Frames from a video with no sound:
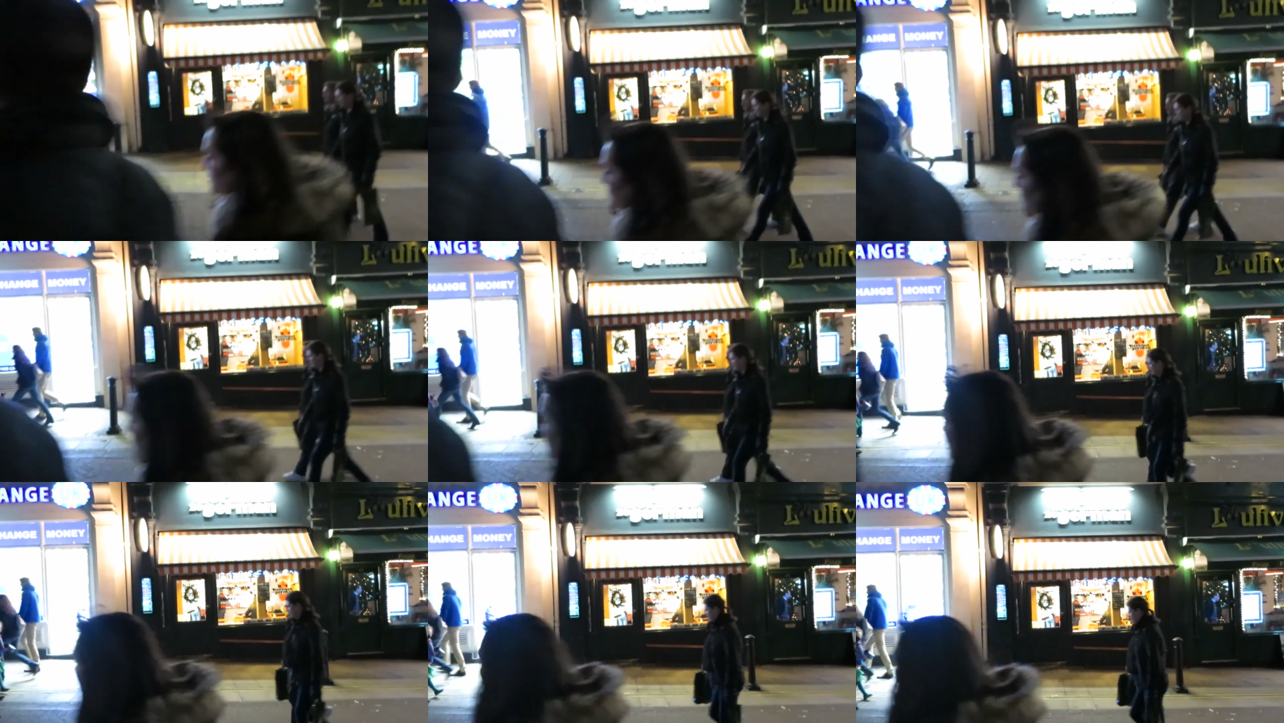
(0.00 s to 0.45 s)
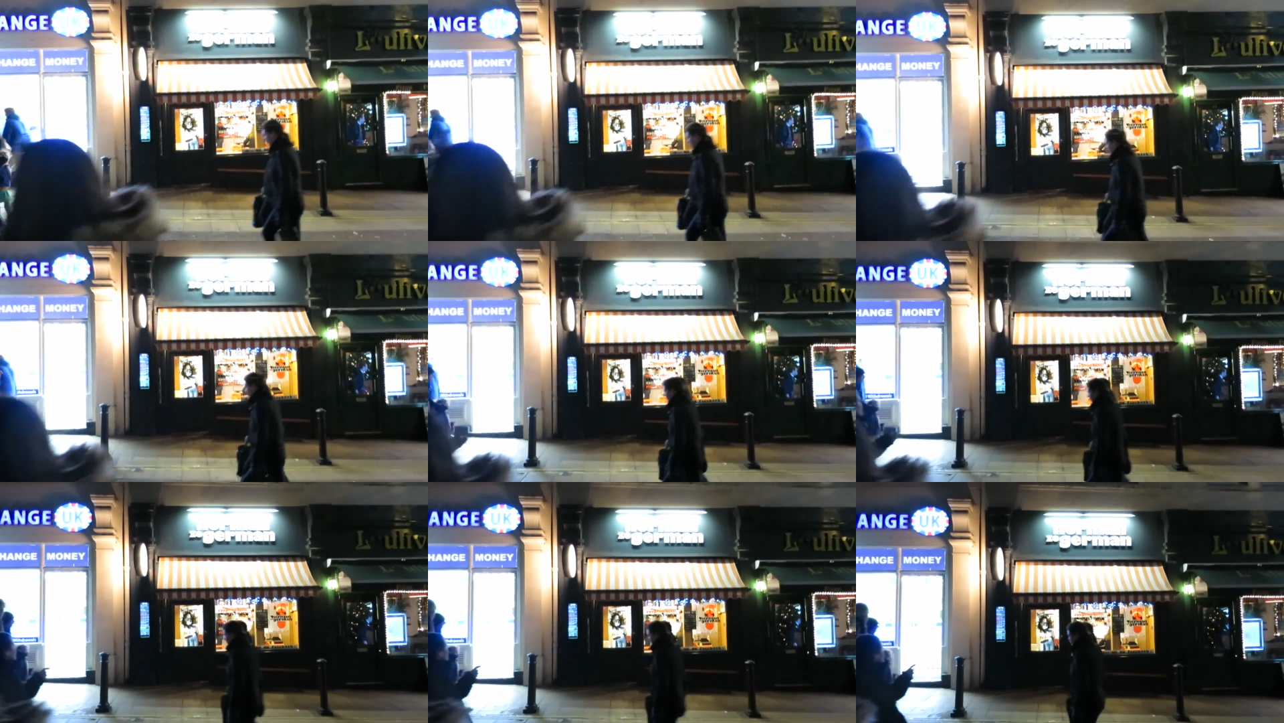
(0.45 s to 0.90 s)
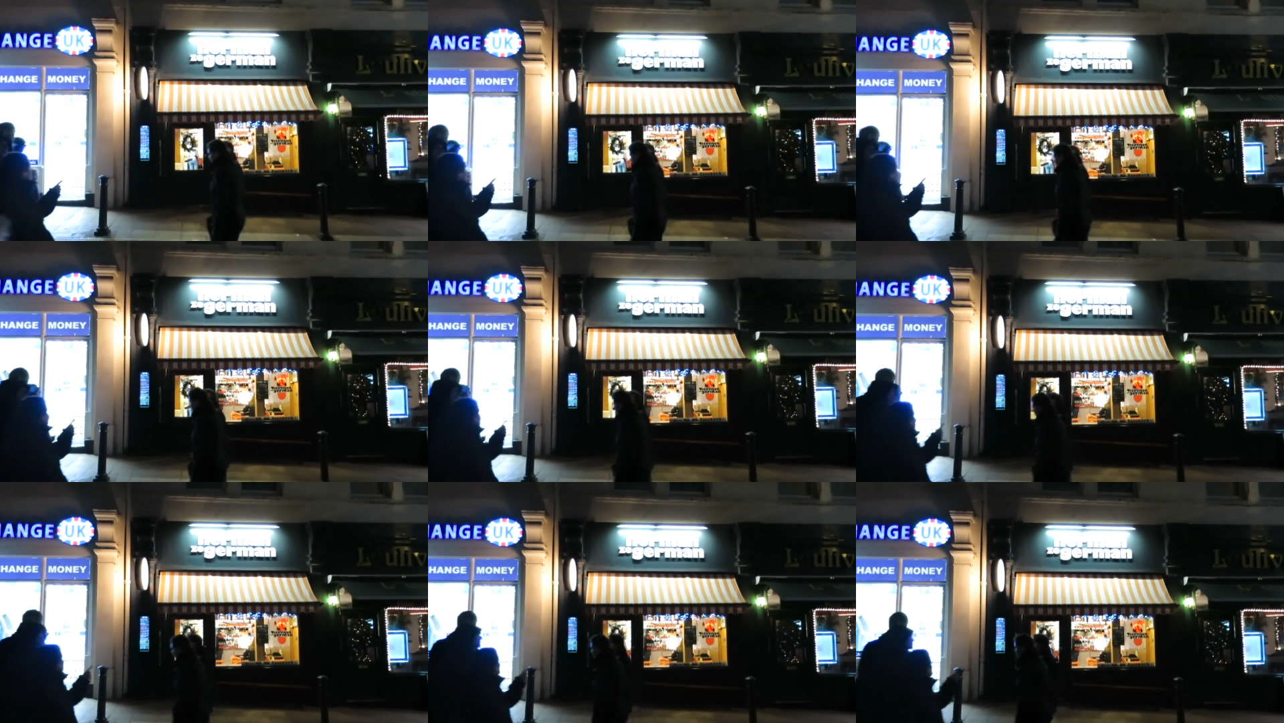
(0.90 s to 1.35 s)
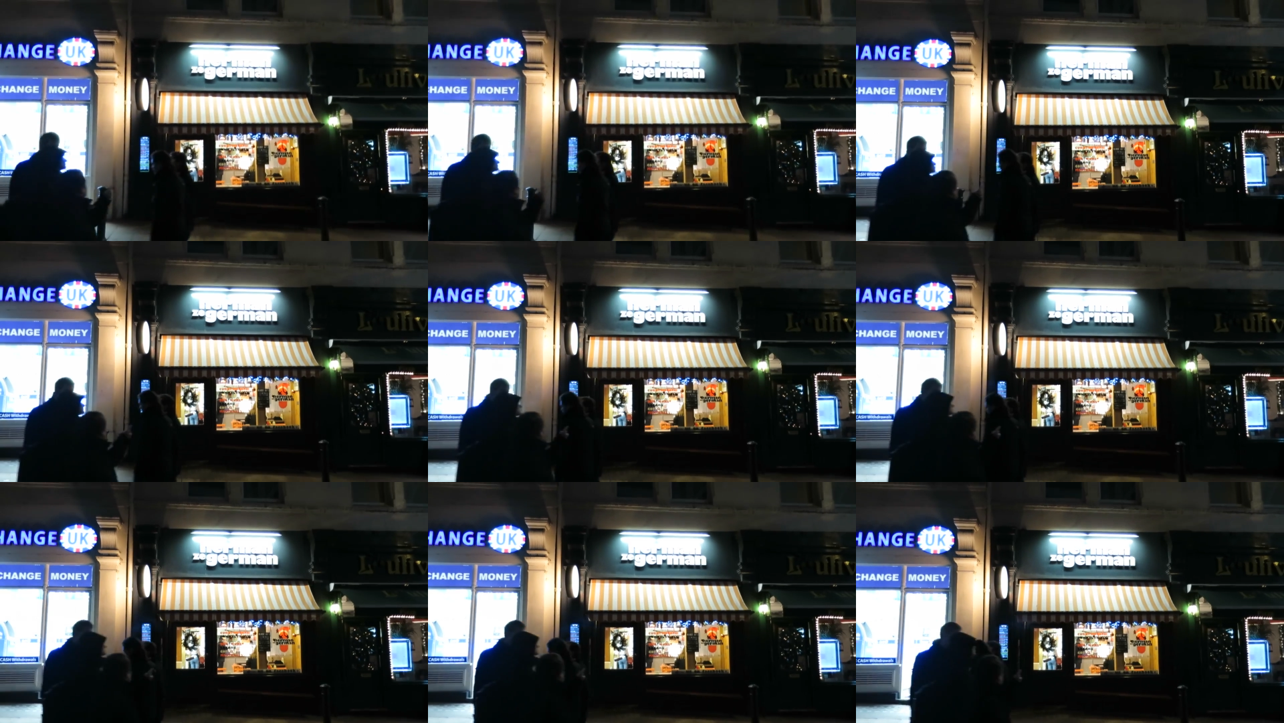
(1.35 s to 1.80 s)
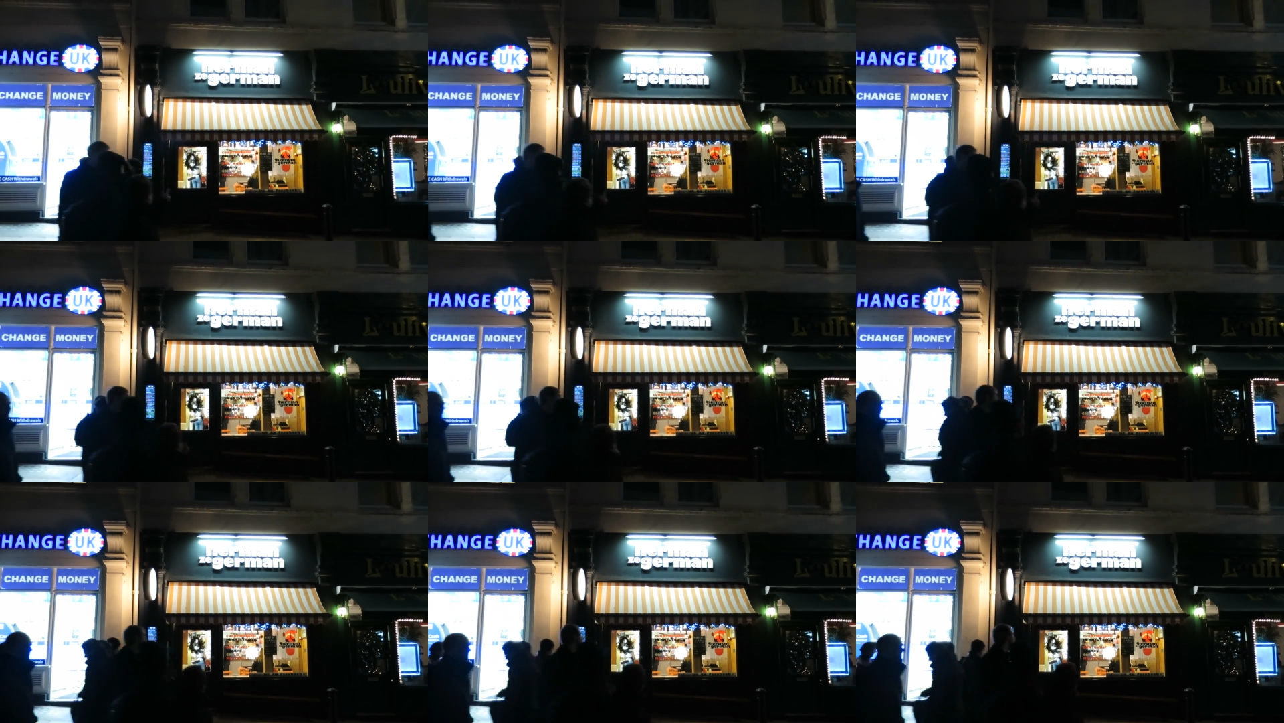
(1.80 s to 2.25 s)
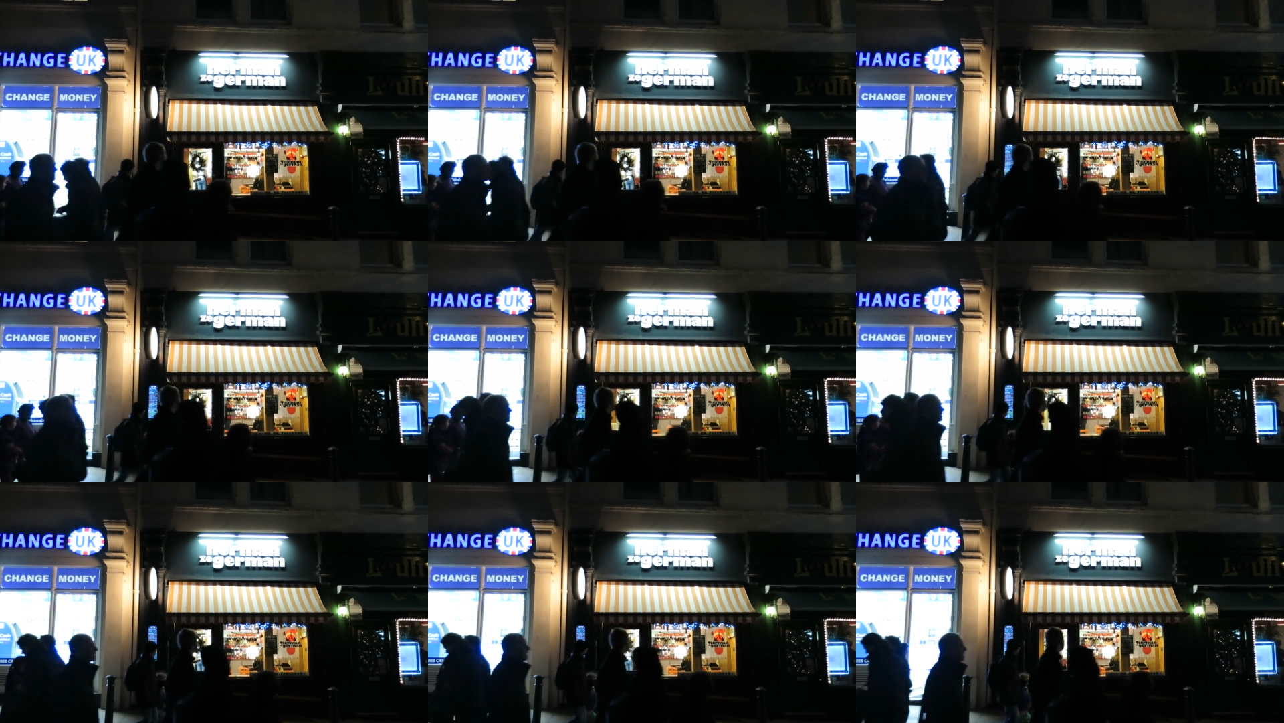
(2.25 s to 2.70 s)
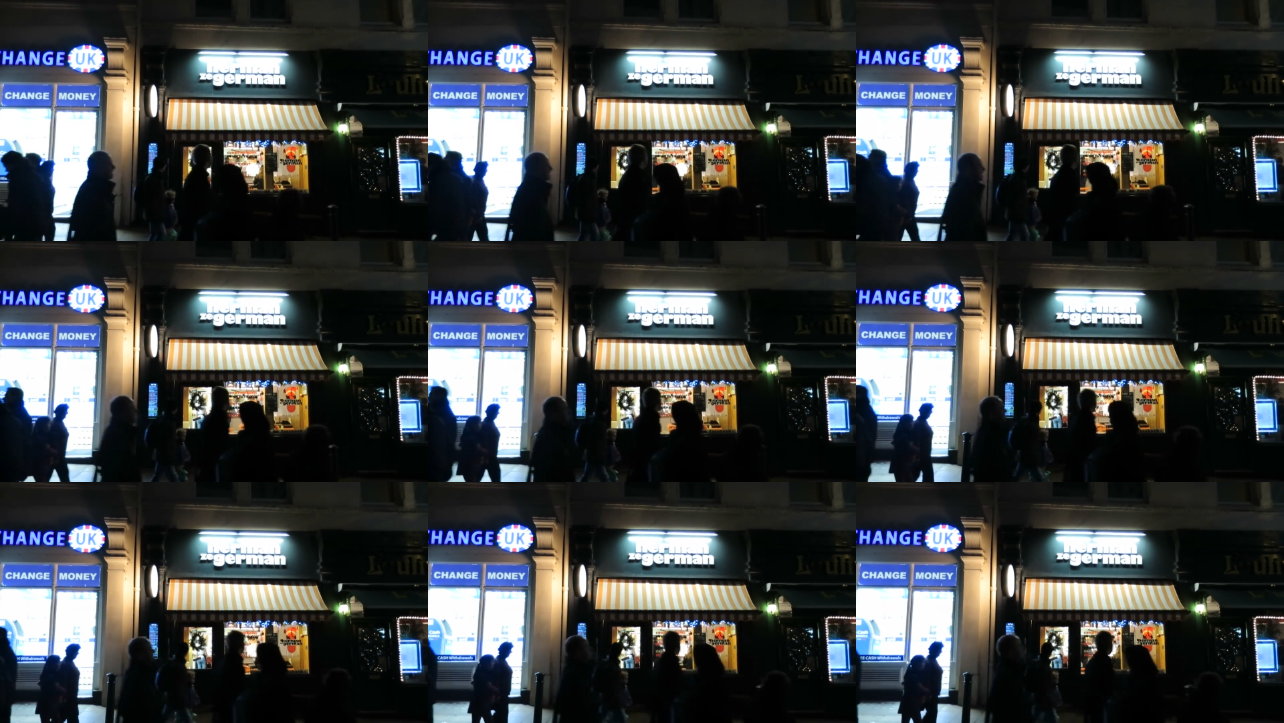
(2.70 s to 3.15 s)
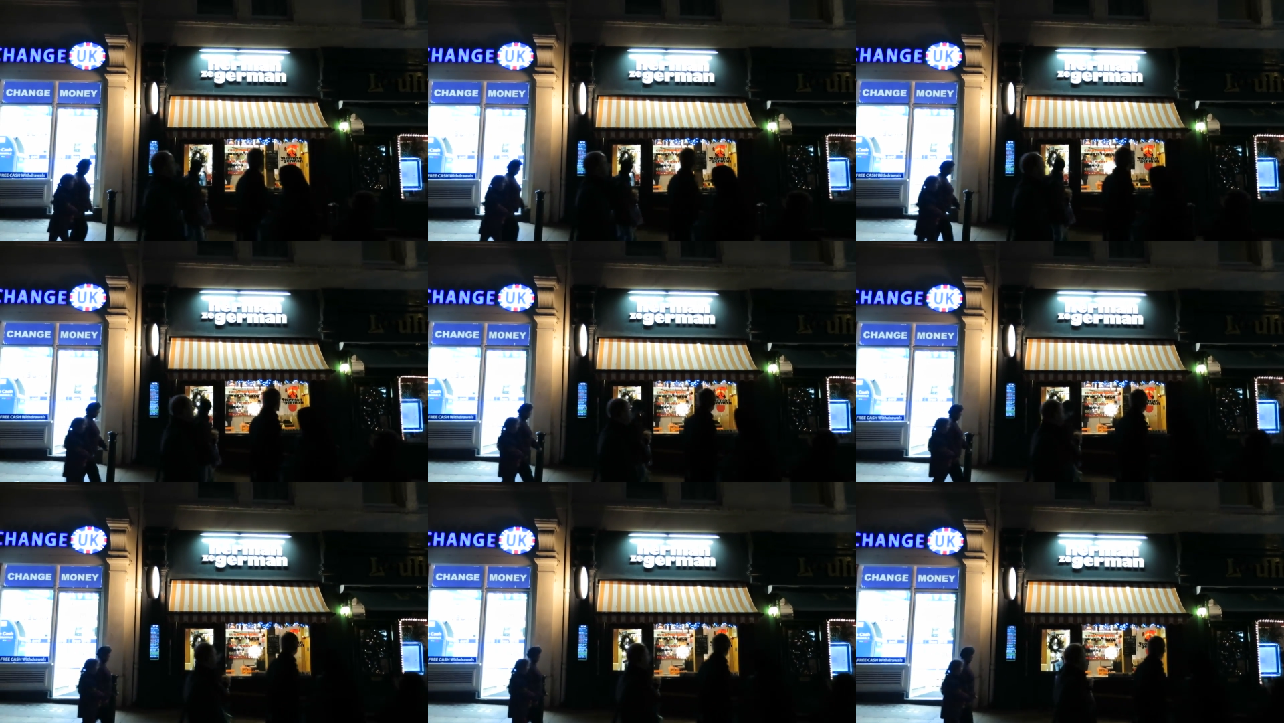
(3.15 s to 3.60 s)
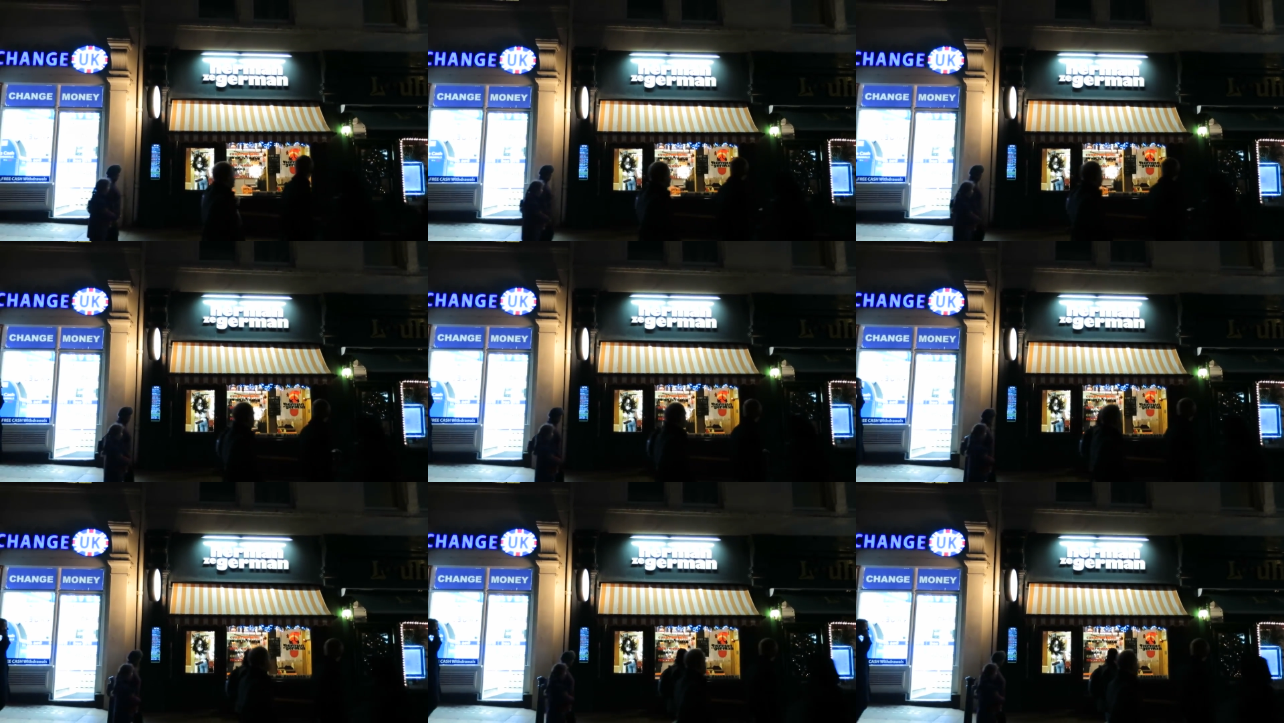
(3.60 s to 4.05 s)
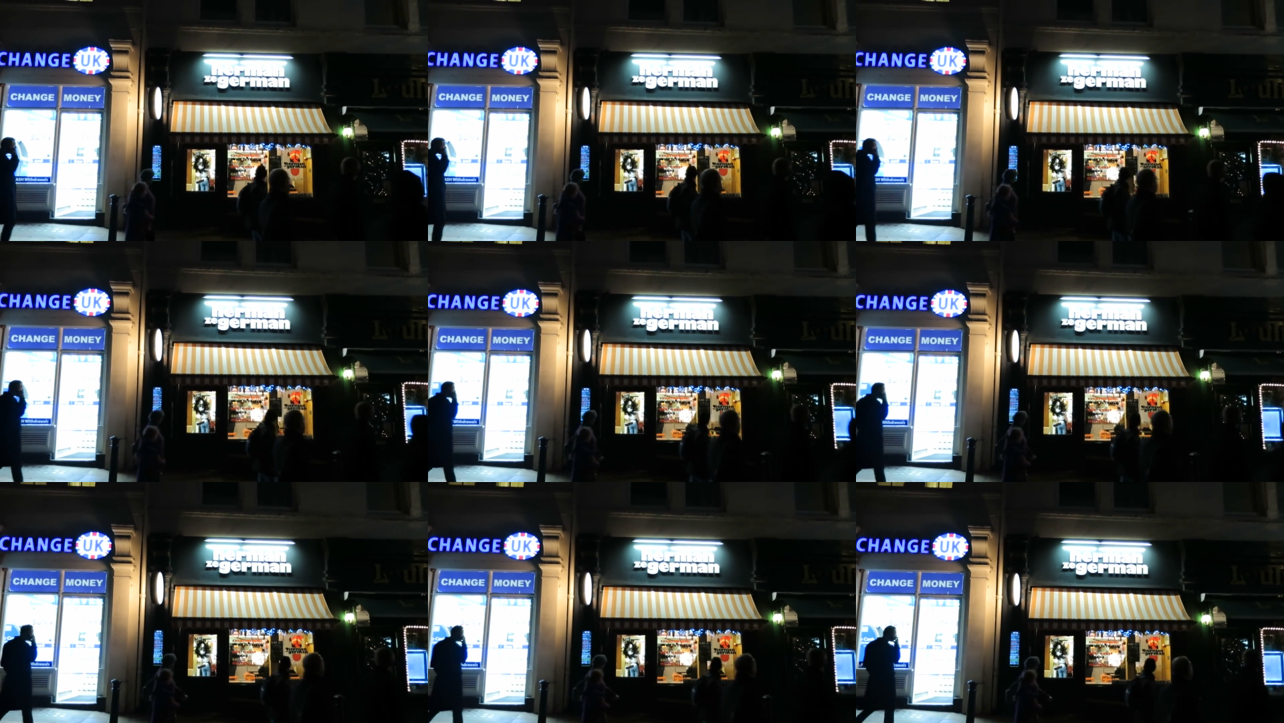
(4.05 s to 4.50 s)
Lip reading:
Nobody's mouth can be seen.